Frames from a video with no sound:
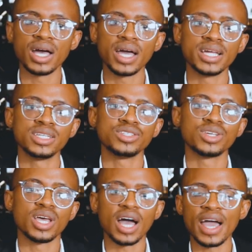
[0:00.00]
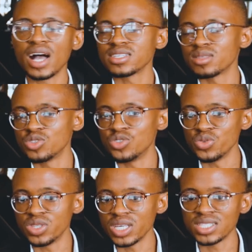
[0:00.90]
and I ask them
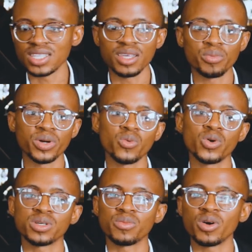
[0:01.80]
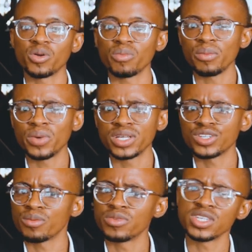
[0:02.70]
to do this and they put a watermark on my picture,